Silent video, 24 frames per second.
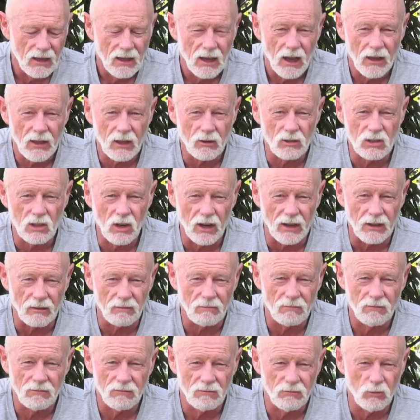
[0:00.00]
I think it was like
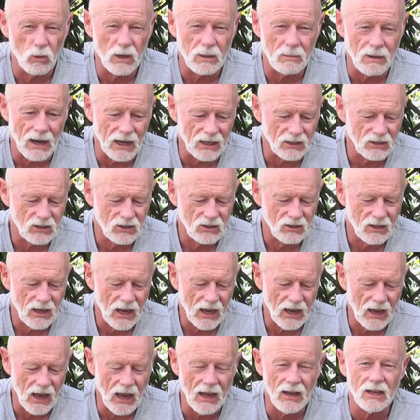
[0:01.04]
40 bucks.
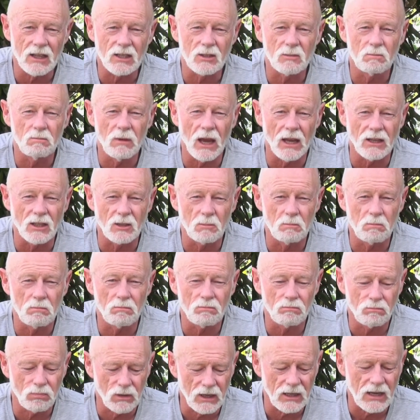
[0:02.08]
And it's
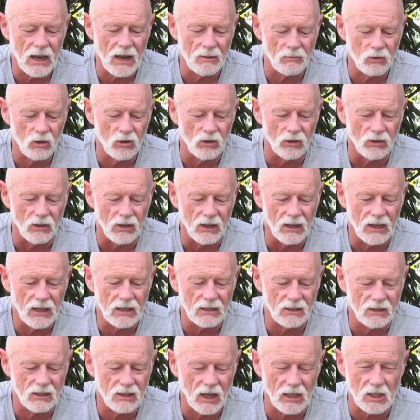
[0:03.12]
pretty damn good.
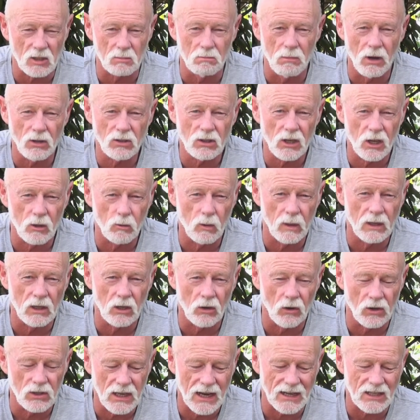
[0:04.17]
It cuts most of the wind
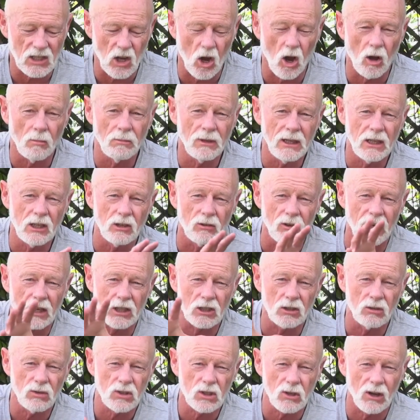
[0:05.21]
noise out. It's
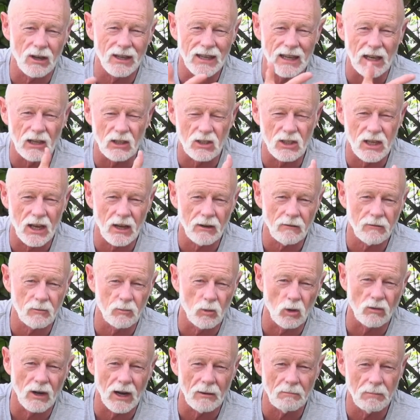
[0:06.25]
omnidirectional, so I get sound from
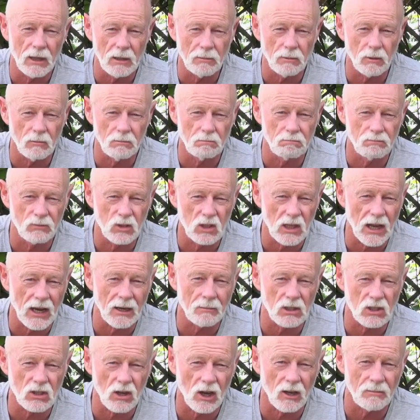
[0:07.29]
all around, people standing
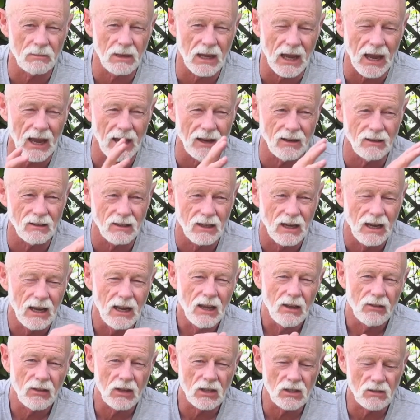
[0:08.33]
beside me and
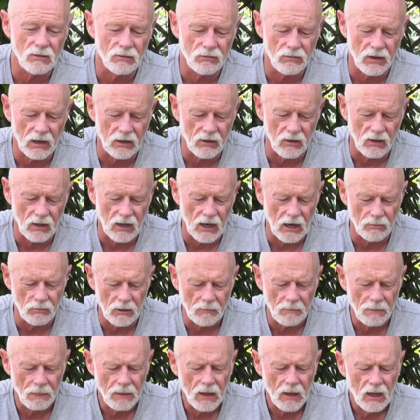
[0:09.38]
things in front of the camera.
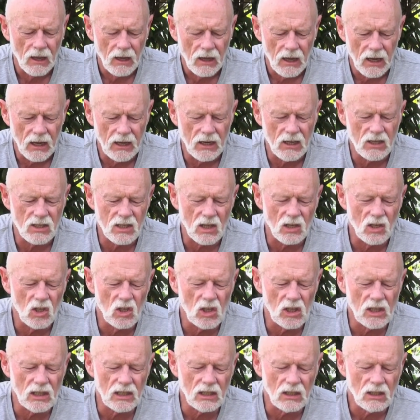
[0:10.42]
It is a
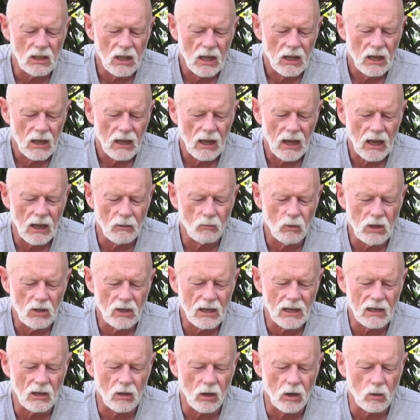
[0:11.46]
little, when you
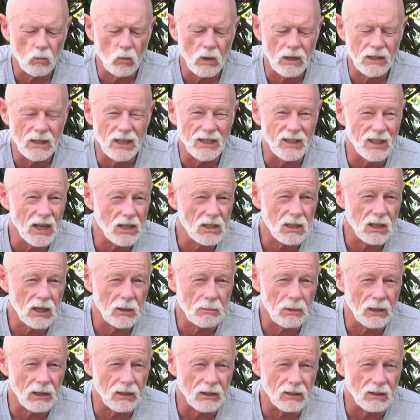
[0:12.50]
get a lot of wind, it does
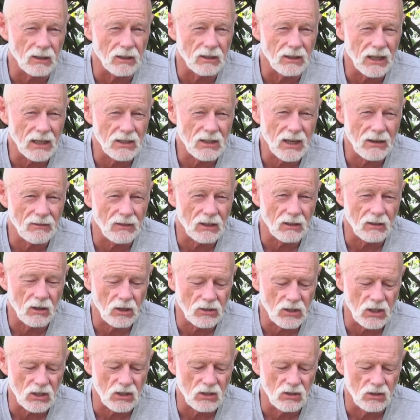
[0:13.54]
clip a little. It does have
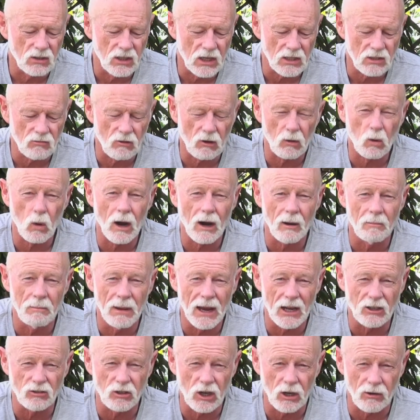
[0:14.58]
because it doesn't require a
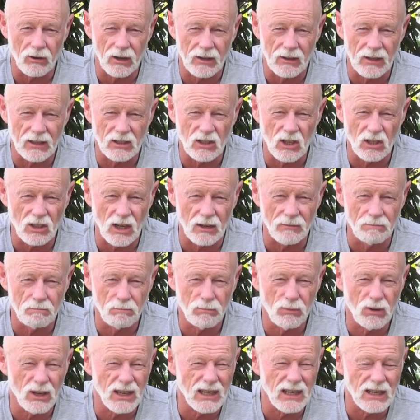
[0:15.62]
battery or anything, so
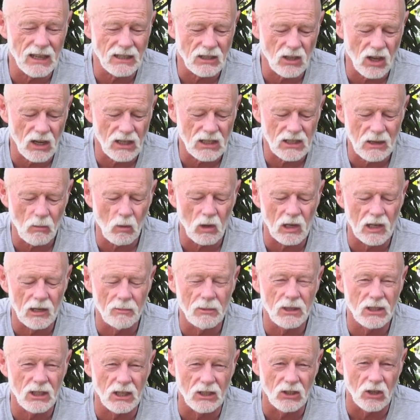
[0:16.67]
it's got a somewhat
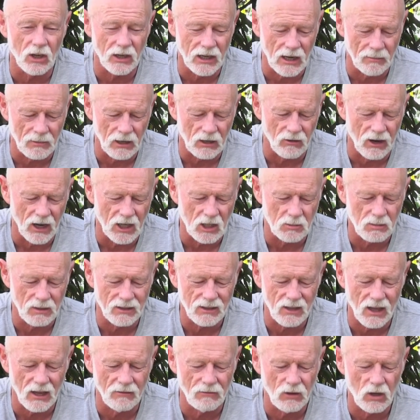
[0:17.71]
limited dynamic range.
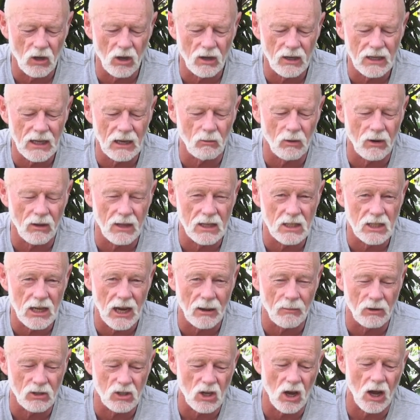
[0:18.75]
But if you're going to get one of these
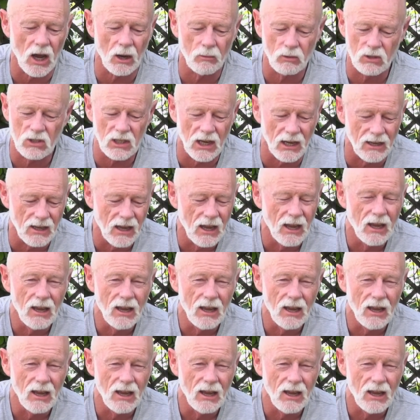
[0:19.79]
cameras, I would say